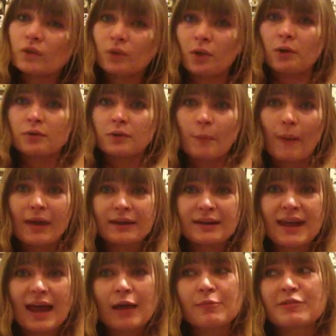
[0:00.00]
So
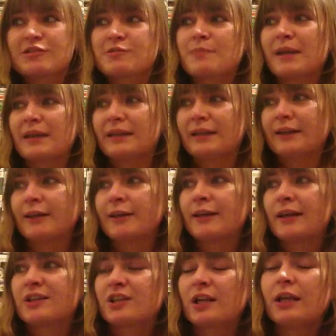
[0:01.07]
depending on how much money I
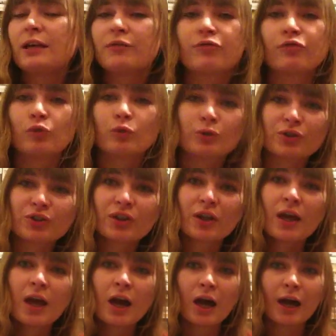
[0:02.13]
can actually afford,
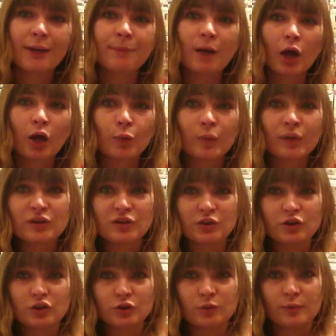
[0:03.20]
I'm hoping
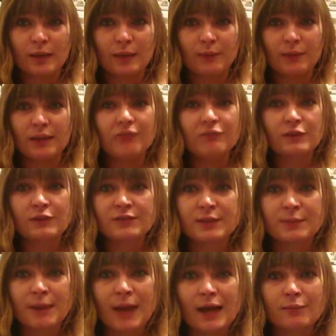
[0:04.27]
to do maybe
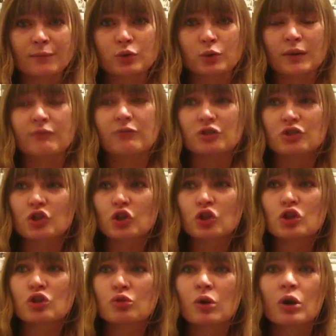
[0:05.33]
£50 between the
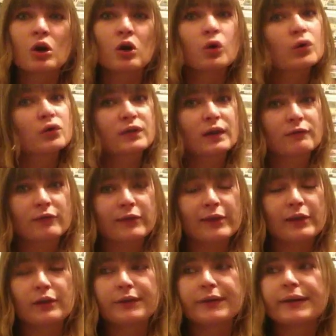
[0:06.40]
two or
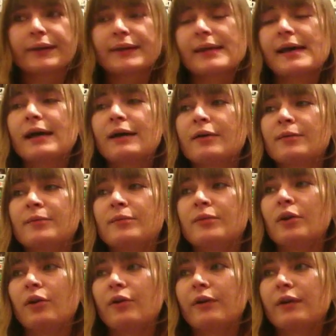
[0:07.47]
something like that. I'm
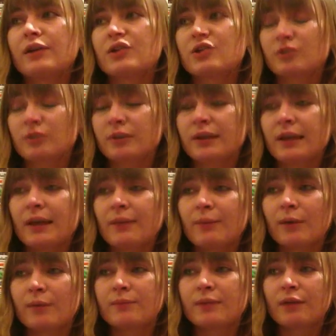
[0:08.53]
not really sure
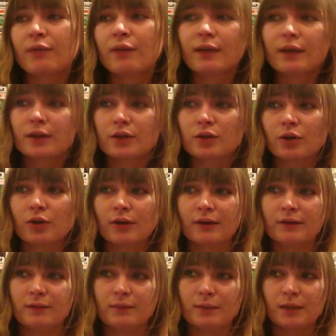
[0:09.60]
yet, but I'm definitely going to
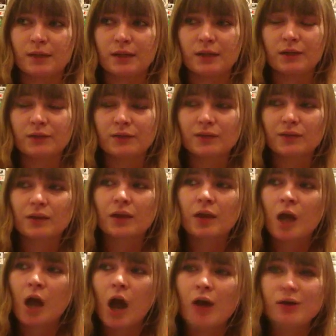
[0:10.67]
donate some money because
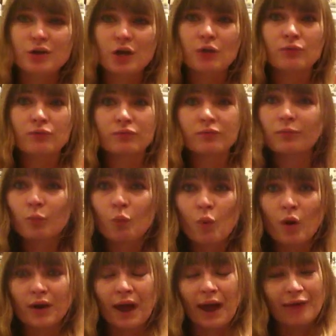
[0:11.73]
I don't
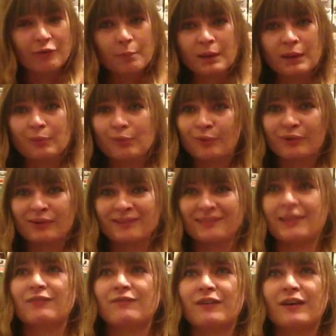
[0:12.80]
want other people to
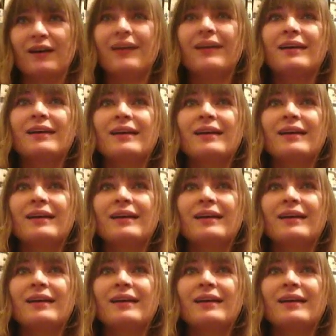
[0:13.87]
suffer